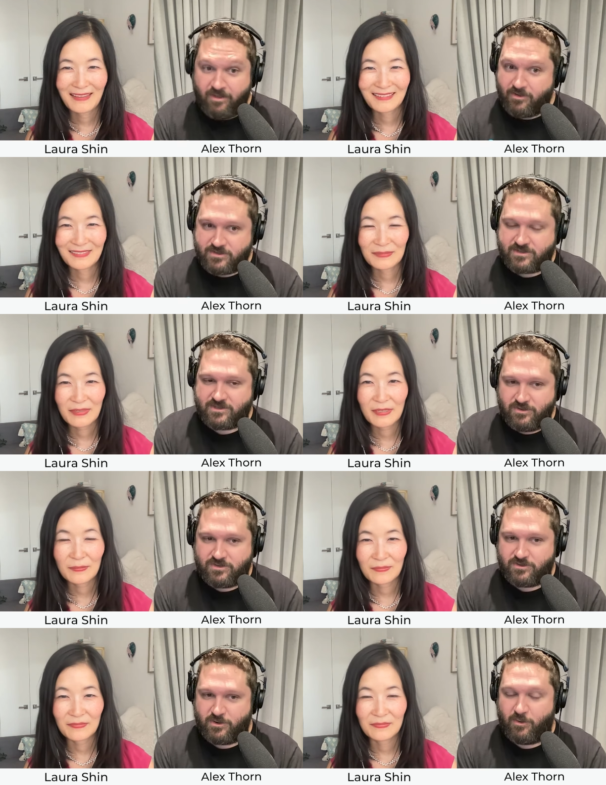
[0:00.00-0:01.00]
Speaker 1: of those
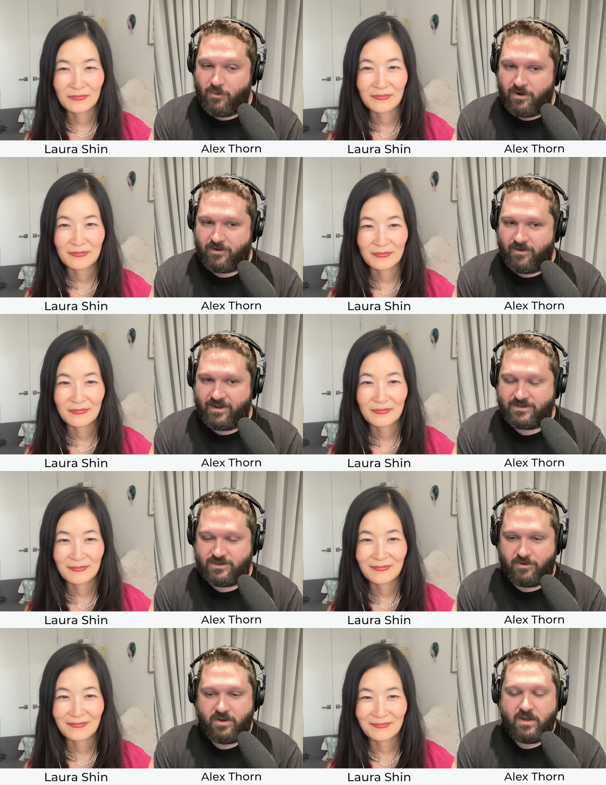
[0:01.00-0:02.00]
excuses right. are going to work right
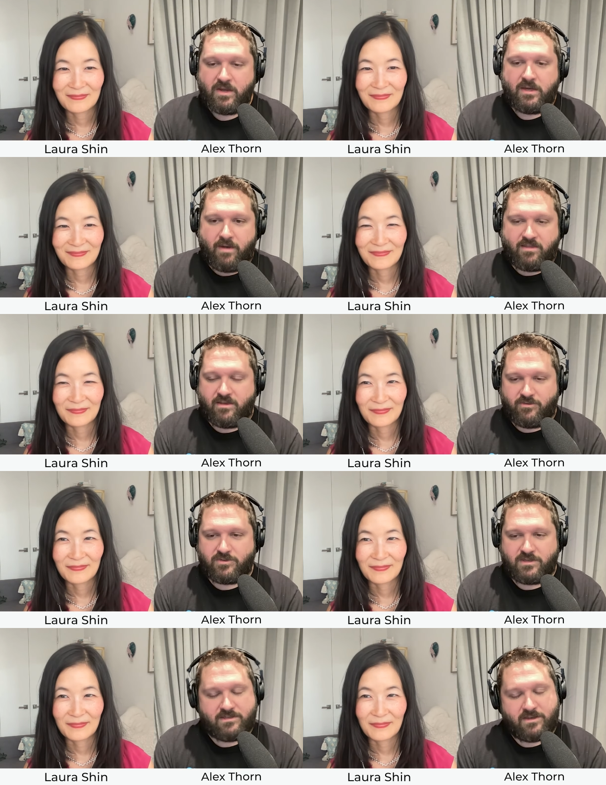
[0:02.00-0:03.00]
so I think
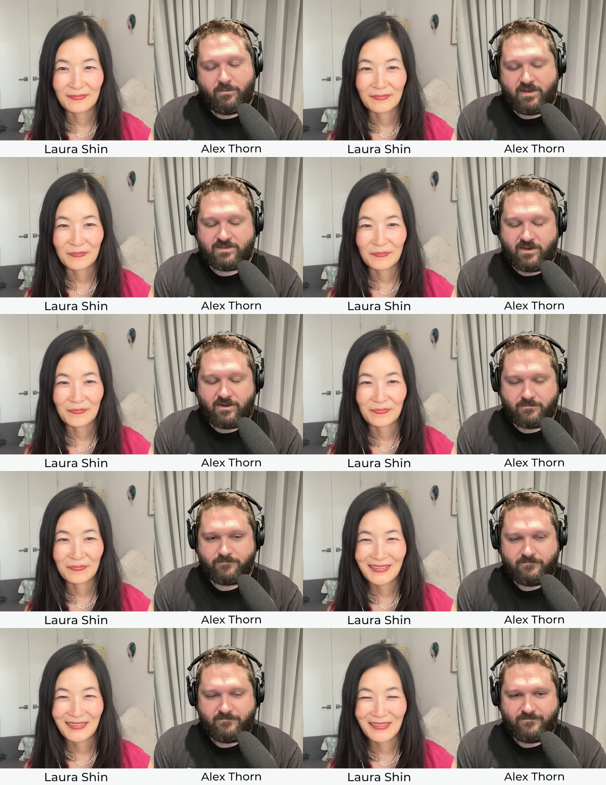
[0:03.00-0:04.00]
there's it's going to be exciting.
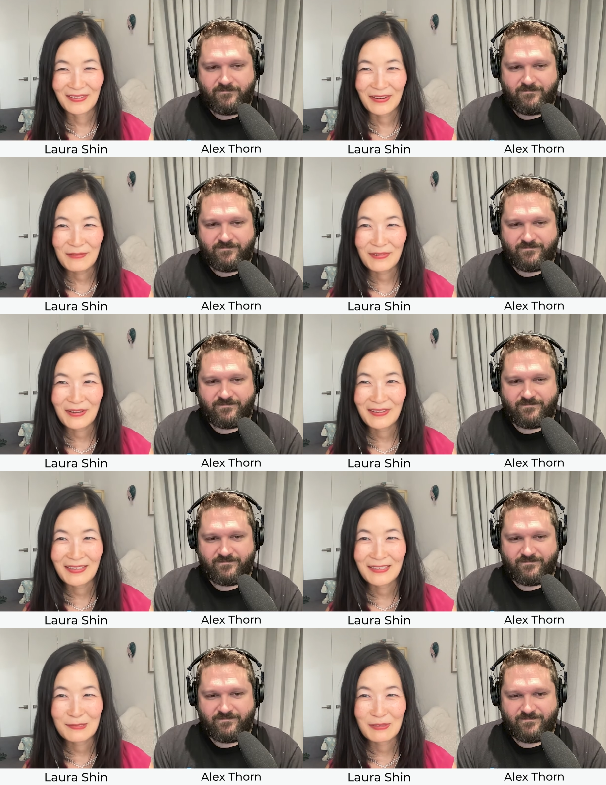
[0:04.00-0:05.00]
Speaker 2: All right. Well,
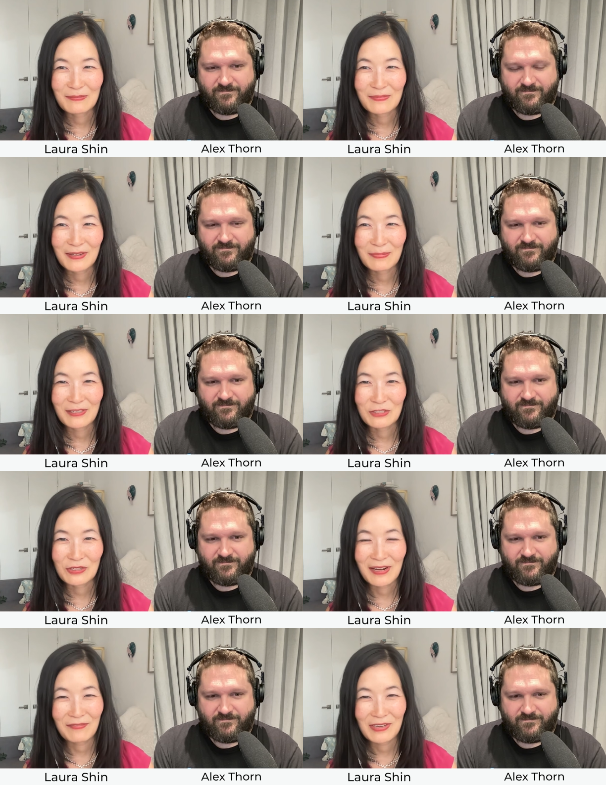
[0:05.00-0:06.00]
it has been a pleasure
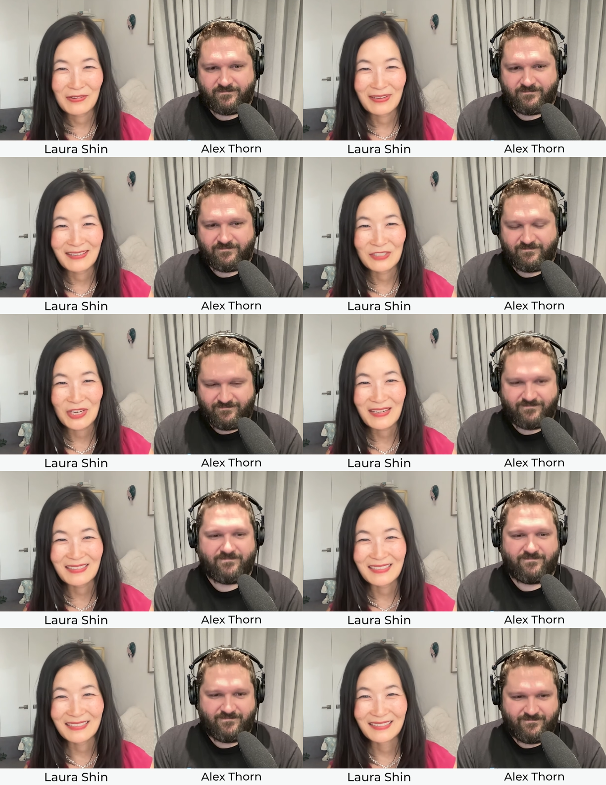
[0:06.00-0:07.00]
having you on
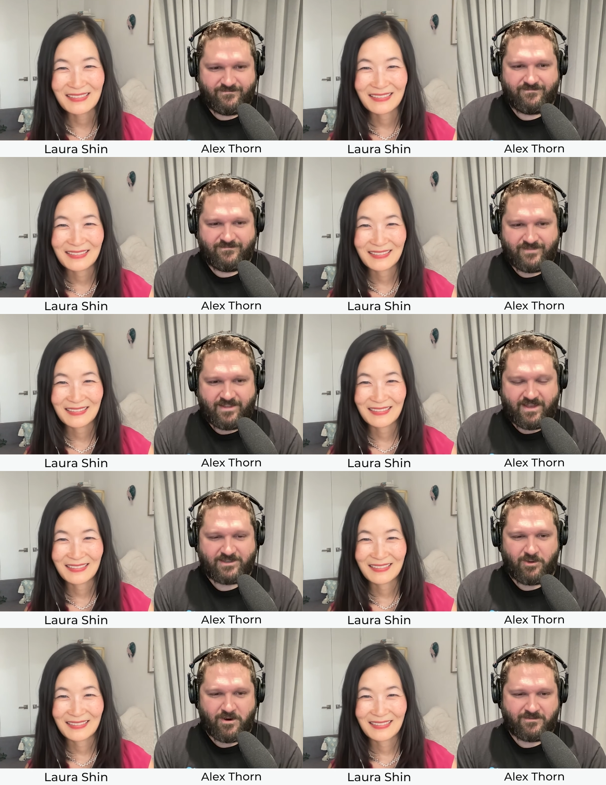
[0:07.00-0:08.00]
Unchained.
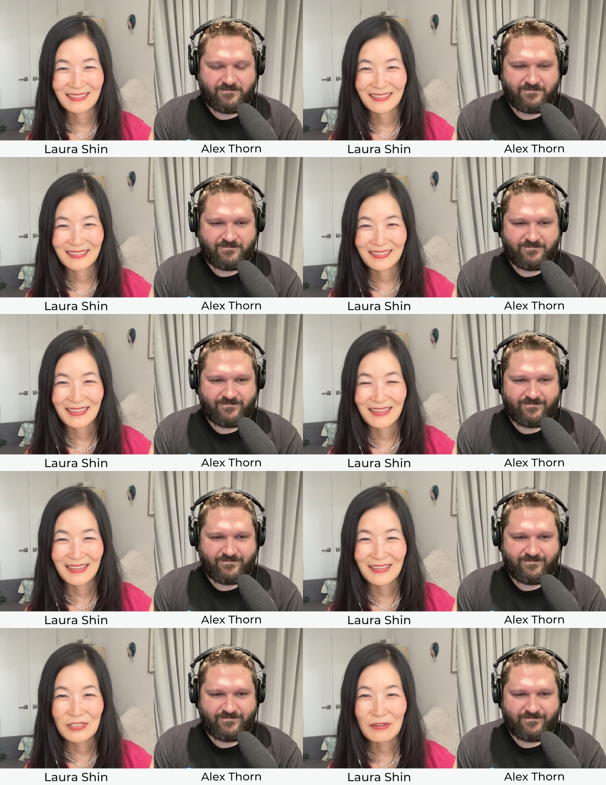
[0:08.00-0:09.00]
Thanks, Laura.
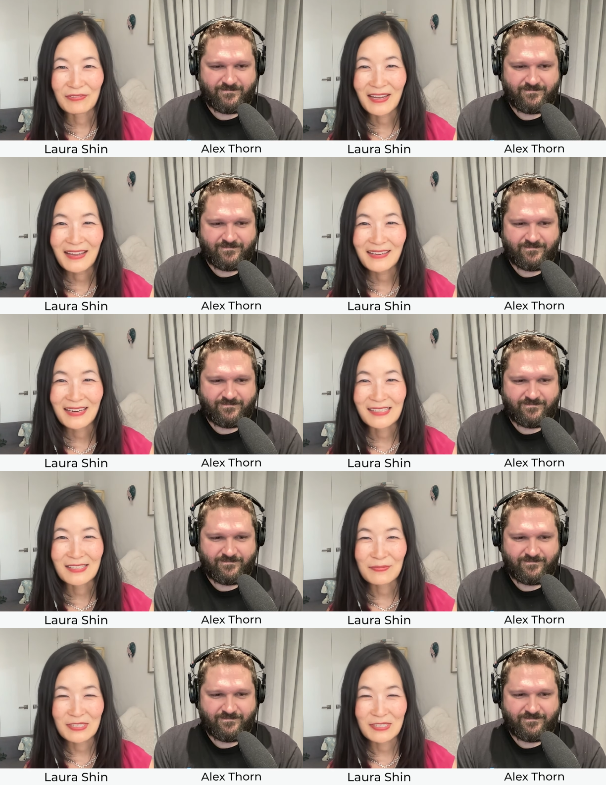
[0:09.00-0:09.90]
Don't forget, next up is